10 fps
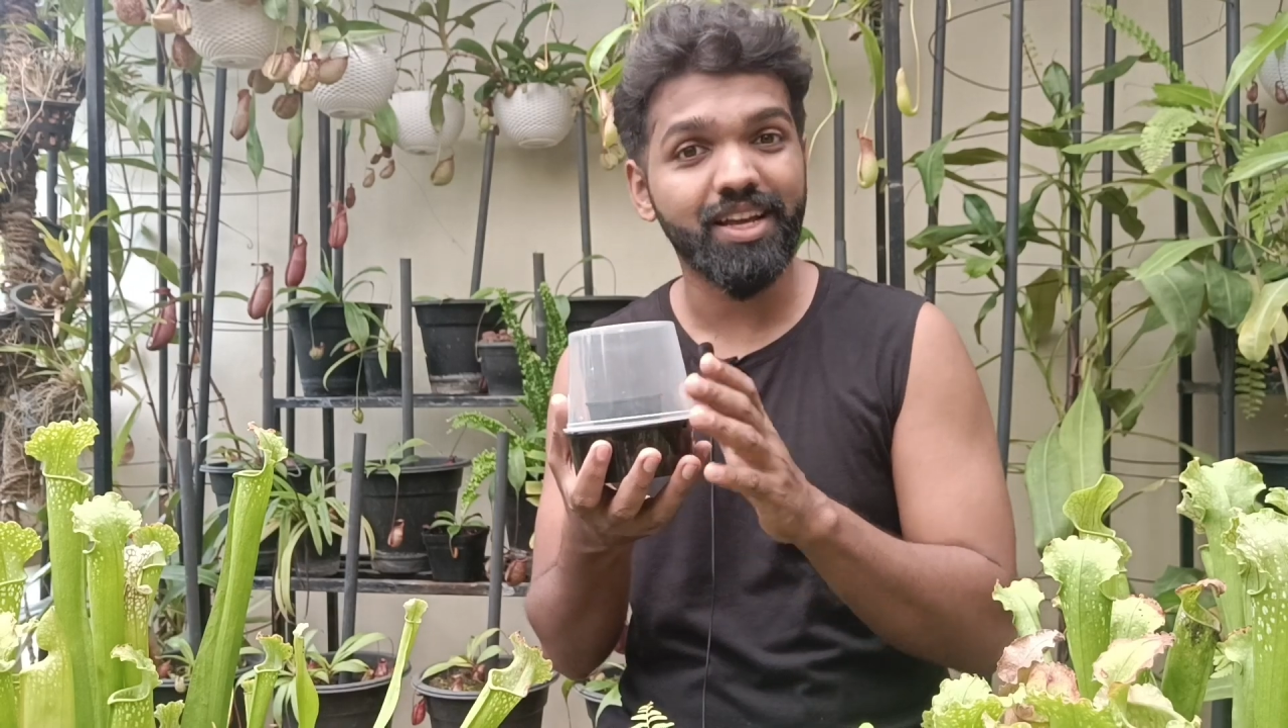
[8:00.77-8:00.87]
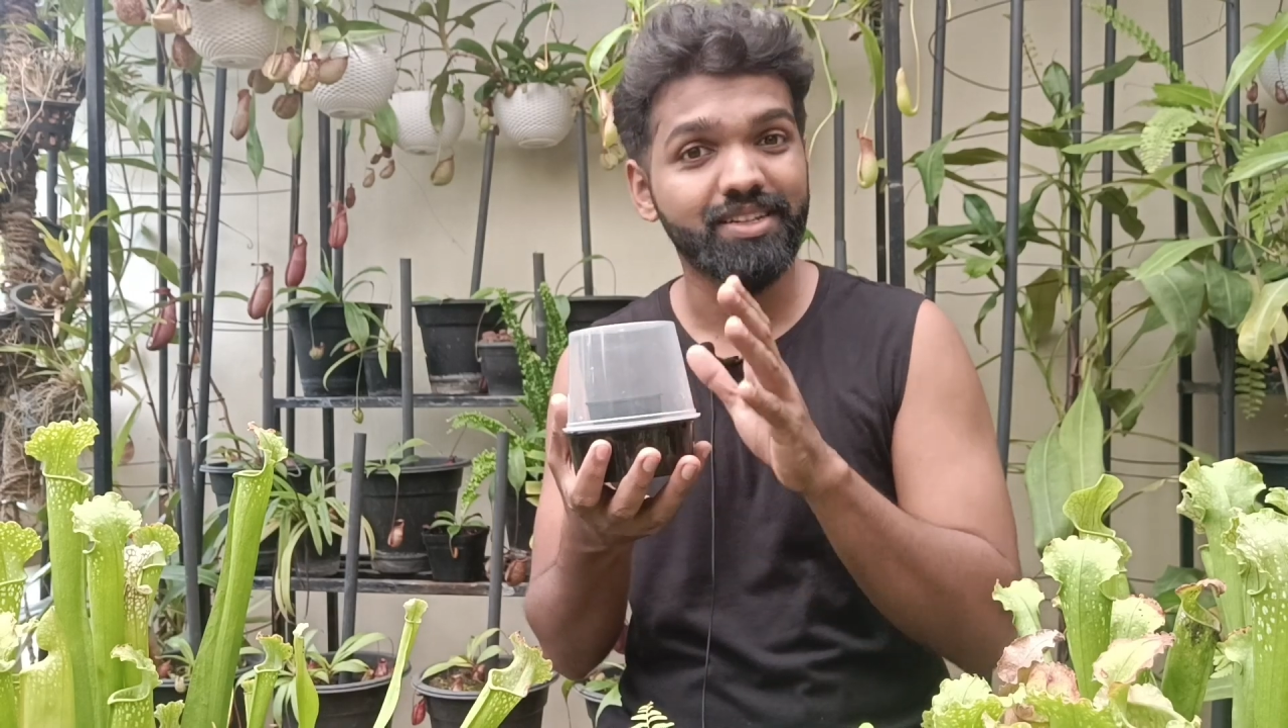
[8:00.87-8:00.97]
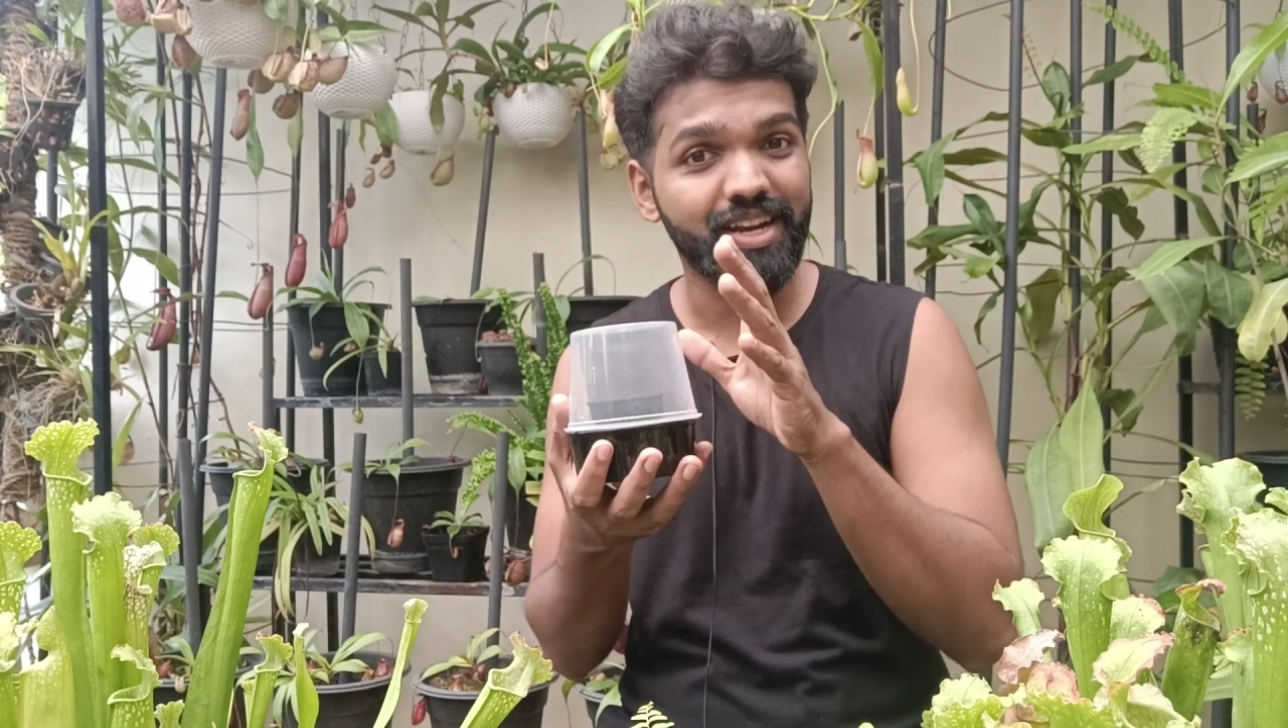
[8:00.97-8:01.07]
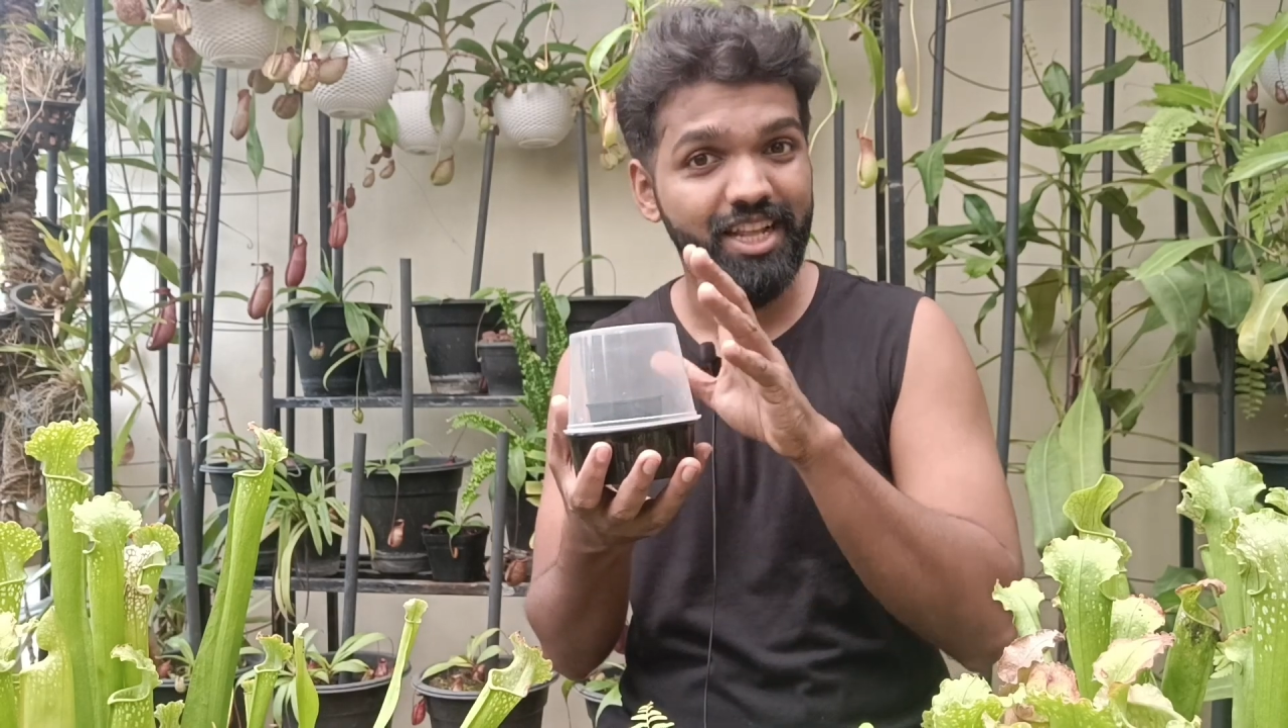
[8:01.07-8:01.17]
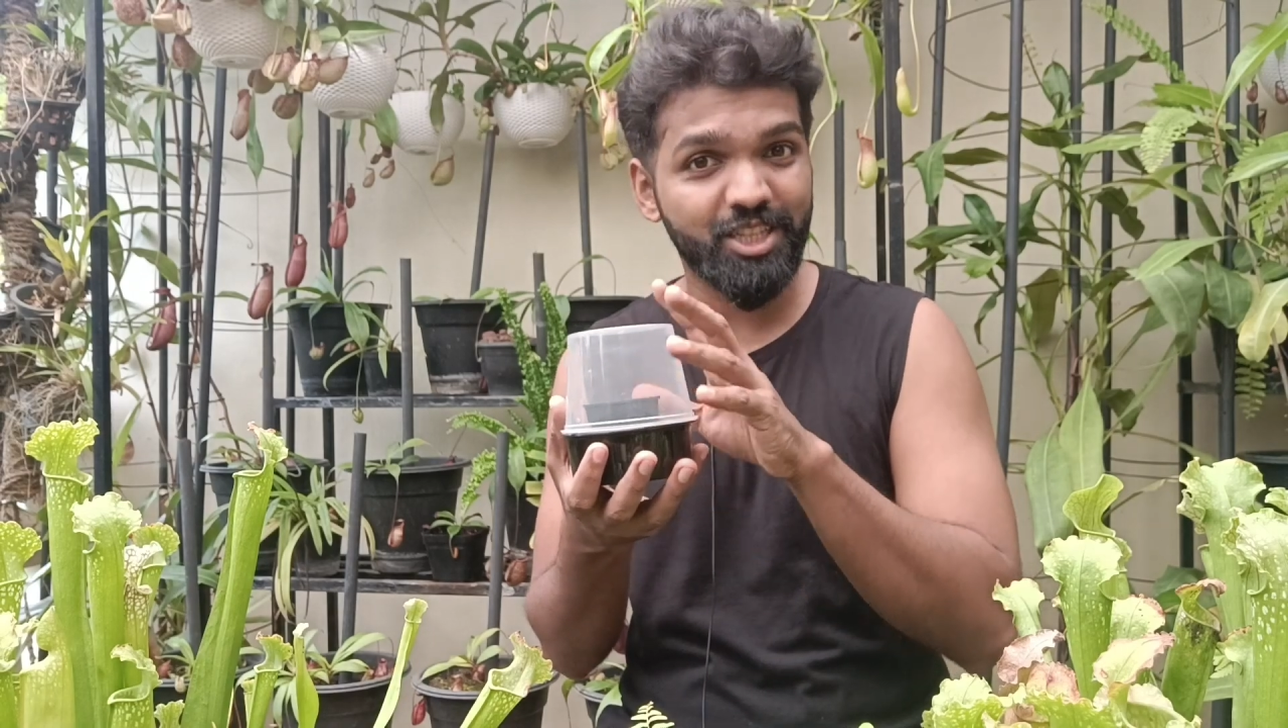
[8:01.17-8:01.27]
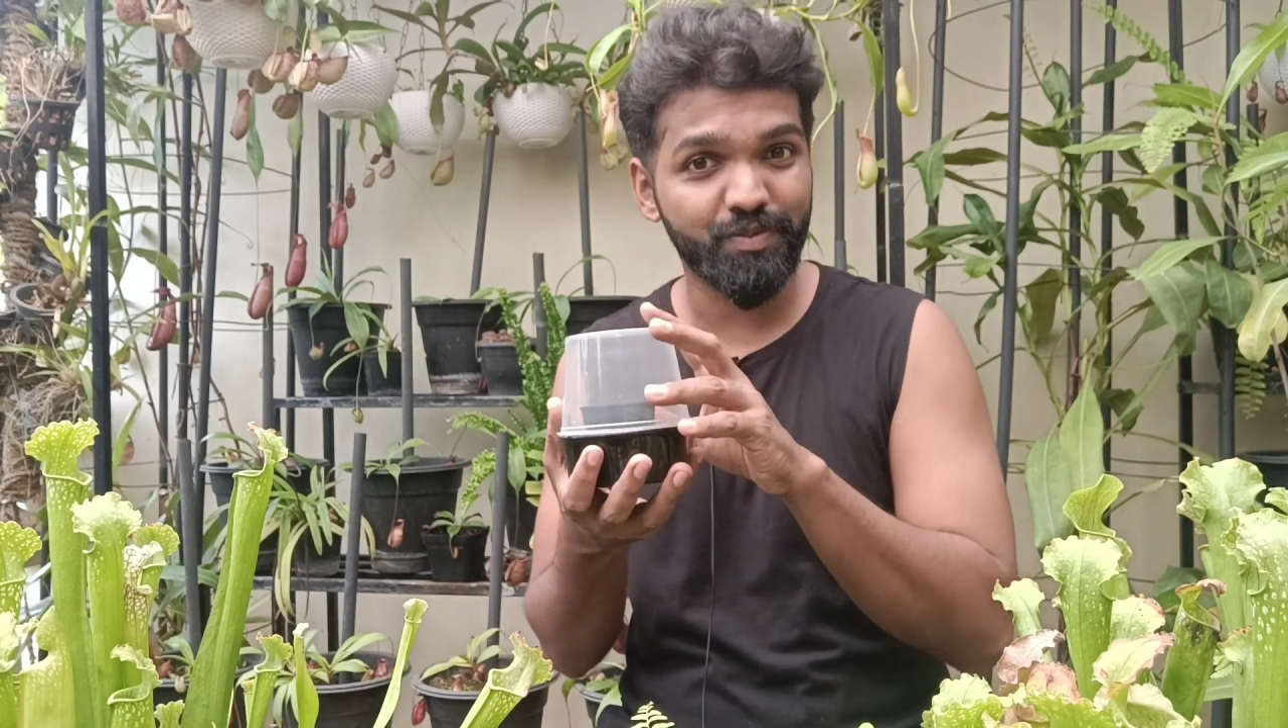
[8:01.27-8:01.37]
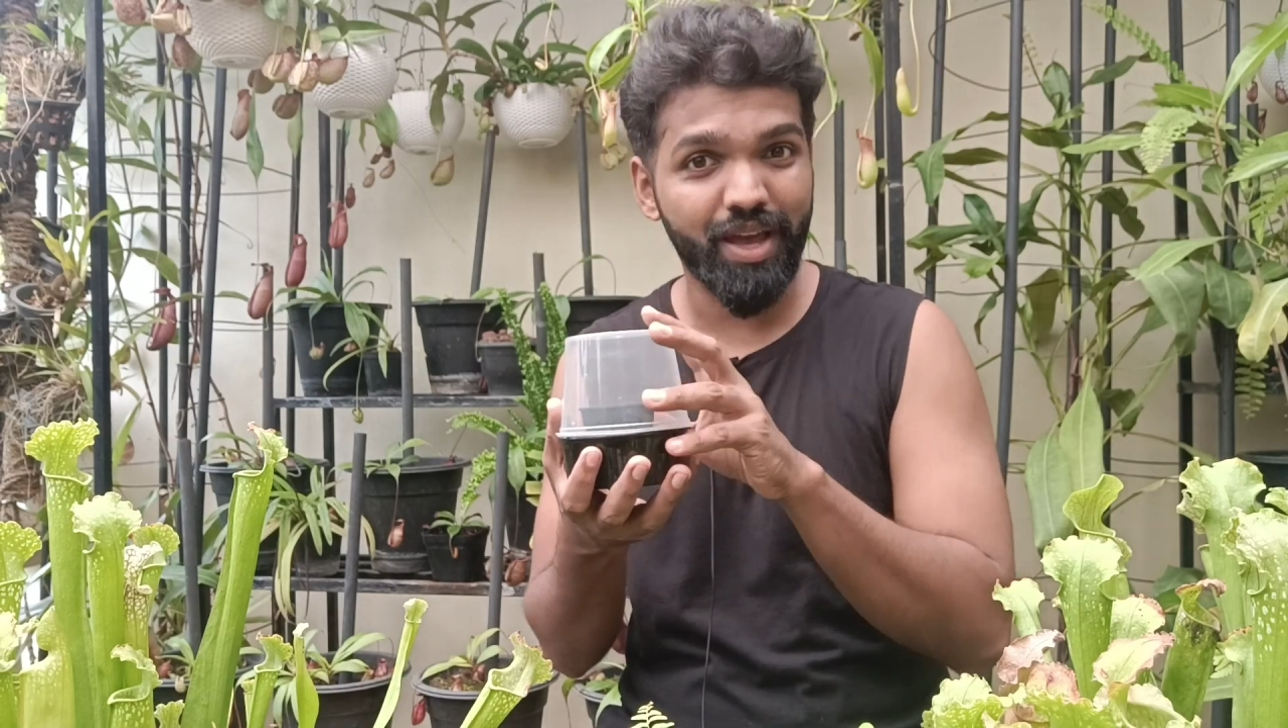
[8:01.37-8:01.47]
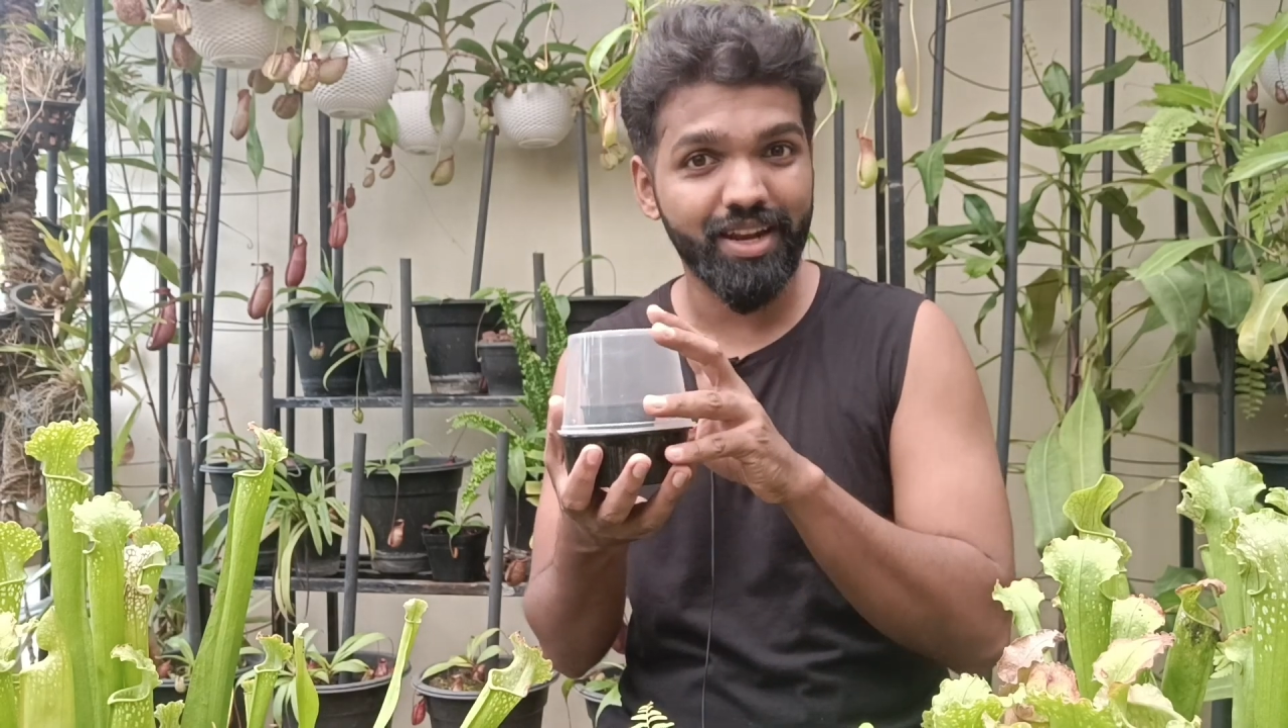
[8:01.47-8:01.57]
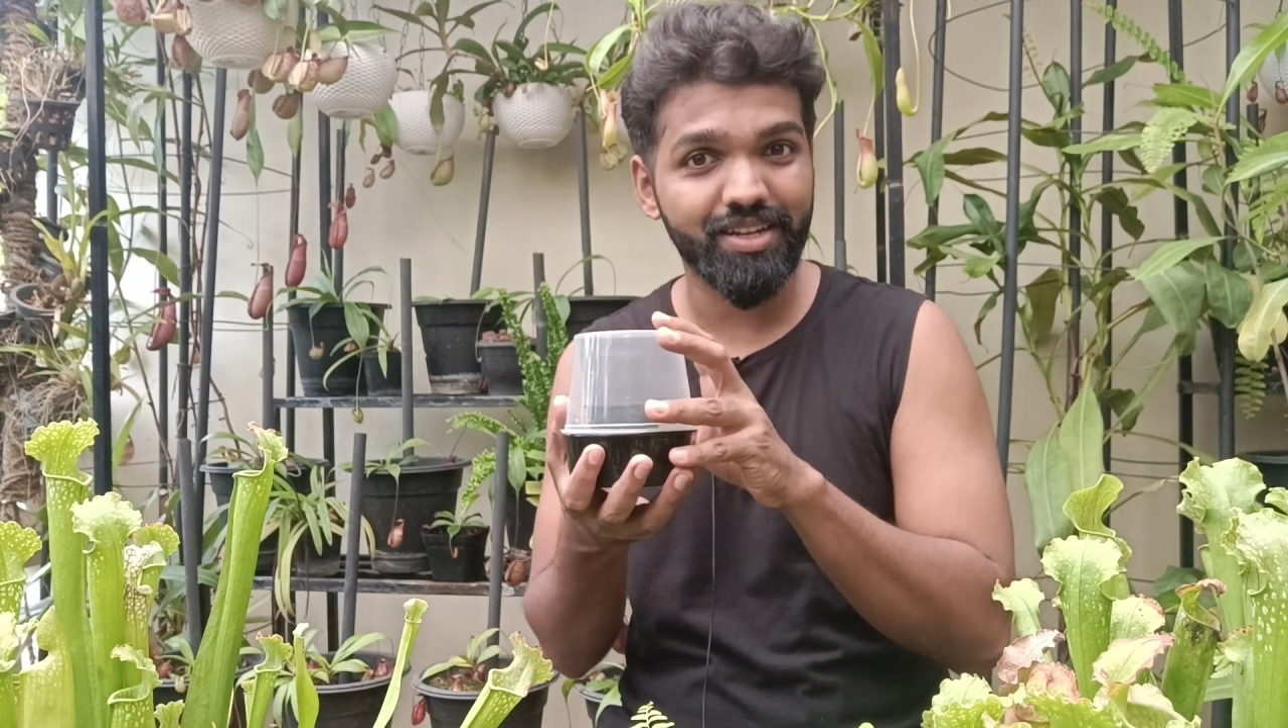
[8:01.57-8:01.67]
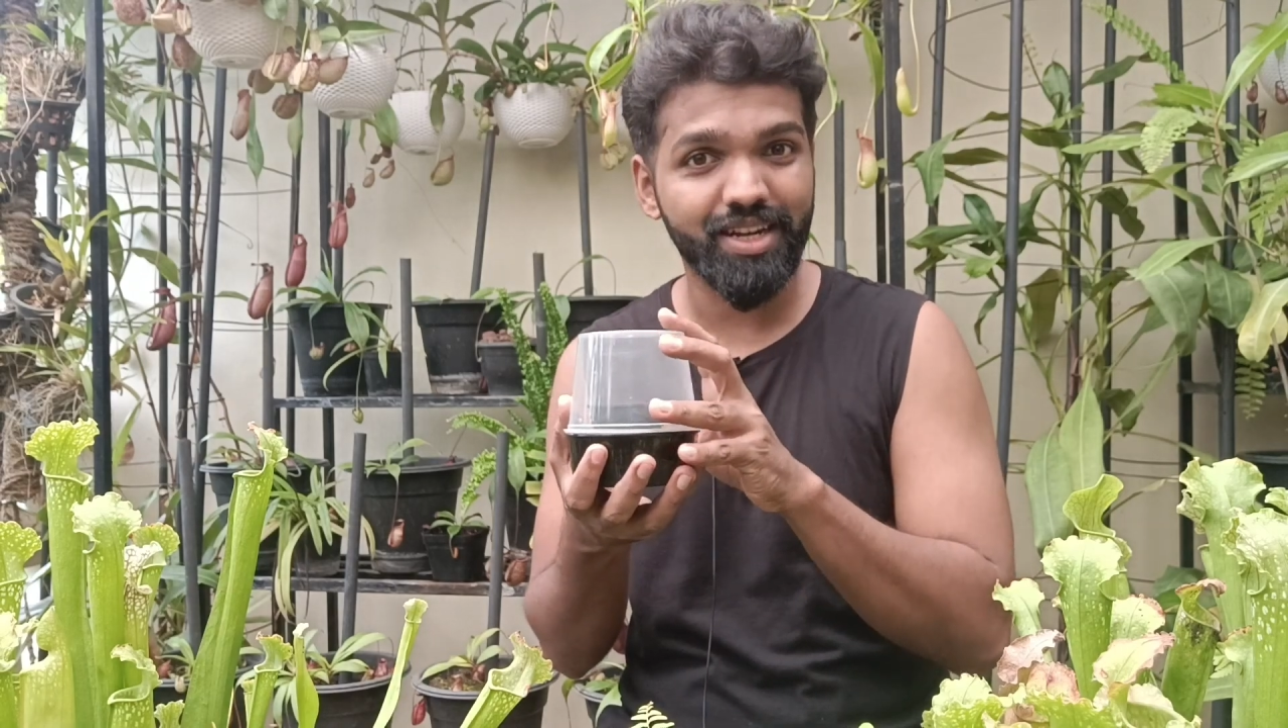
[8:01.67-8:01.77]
a transparent